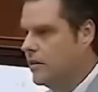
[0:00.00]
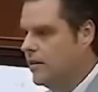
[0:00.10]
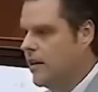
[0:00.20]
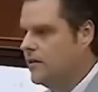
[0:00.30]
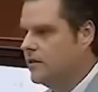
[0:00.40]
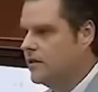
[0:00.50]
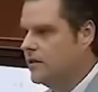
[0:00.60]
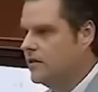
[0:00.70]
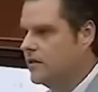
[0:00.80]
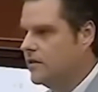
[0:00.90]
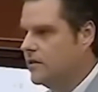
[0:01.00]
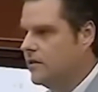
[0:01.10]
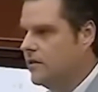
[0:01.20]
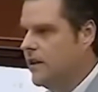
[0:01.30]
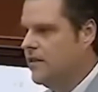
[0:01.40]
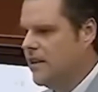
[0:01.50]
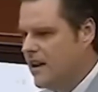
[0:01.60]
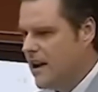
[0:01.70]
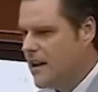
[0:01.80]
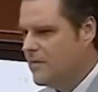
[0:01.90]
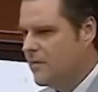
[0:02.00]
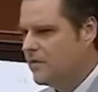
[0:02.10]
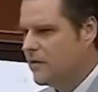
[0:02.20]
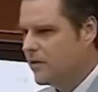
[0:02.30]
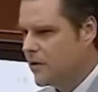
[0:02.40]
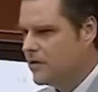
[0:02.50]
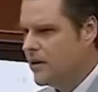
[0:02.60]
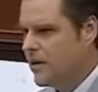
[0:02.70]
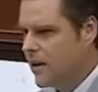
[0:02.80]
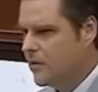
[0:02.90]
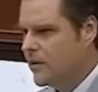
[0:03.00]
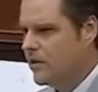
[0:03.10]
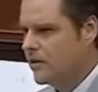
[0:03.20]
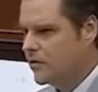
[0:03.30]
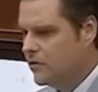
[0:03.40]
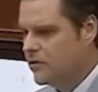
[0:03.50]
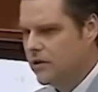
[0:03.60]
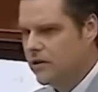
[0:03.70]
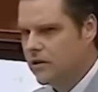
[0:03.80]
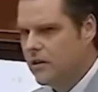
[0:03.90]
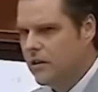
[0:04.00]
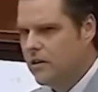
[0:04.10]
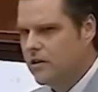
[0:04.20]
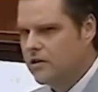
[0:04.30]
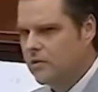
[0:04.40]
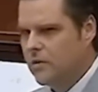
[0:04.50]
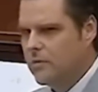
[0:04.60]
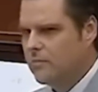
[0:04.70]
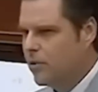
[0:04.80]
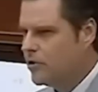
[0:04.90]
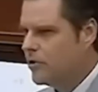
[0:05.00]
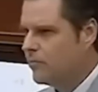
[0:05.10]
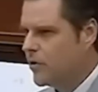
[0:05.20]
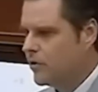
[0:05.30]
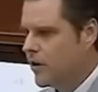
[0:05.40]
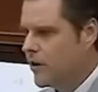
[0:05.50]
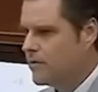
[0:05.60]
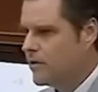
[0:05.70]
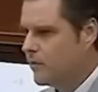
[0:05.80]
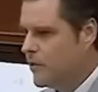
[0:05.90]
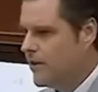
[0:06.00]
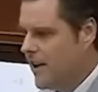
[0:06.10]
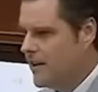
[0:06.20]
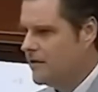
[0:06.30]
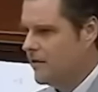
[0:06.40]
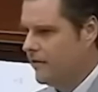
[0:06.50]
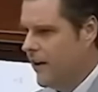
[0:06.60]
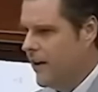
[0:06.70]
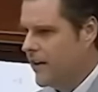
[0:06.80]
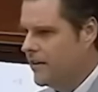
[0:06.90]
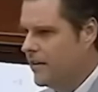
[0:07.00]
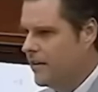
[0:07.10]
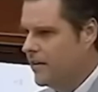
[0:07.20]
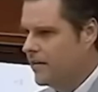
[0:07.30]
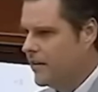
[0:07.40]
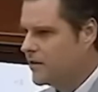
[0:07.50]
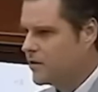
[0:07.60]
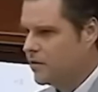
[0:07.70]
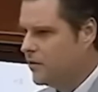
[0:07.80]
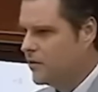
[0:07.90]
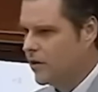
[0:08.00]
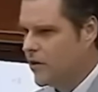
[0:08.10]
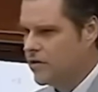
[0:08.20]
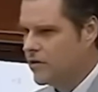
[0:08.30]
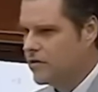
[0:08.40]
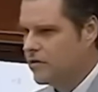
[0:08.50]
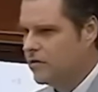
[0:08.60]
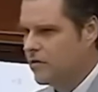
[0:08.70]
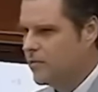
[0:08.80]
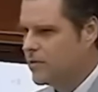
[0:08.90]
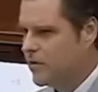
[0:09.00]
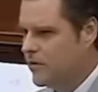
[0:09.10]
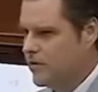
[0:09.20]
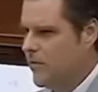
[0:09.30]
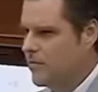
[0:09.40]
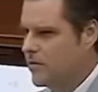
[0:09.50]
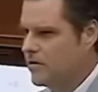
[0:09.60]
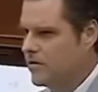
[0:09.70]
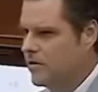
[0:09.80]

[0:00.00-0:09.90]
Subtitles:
Now, in the name of diversity, equity, and inclusion, should we be pushing programs that we can't define that exclude the largest group of service members?